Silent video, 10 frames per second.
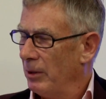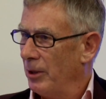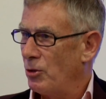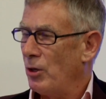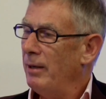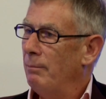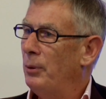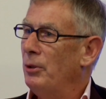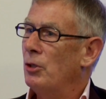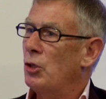Try and
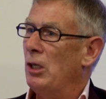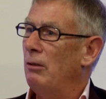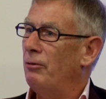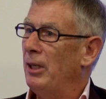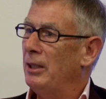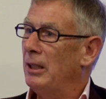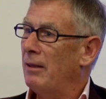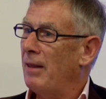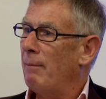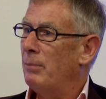put yourself in
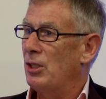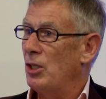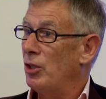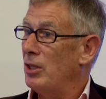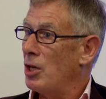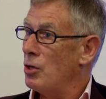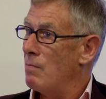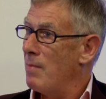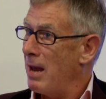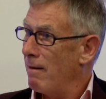that position that you
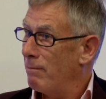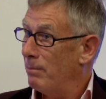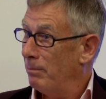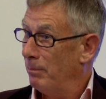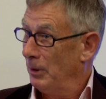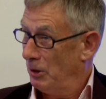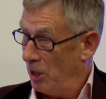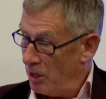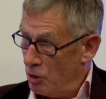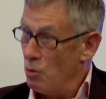may
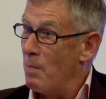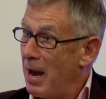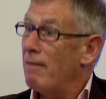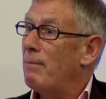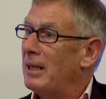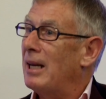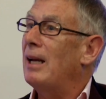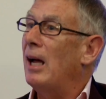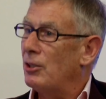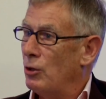have been in
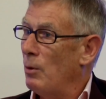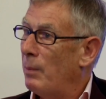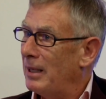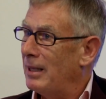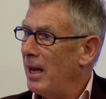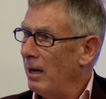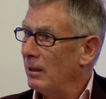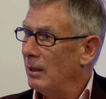had you been there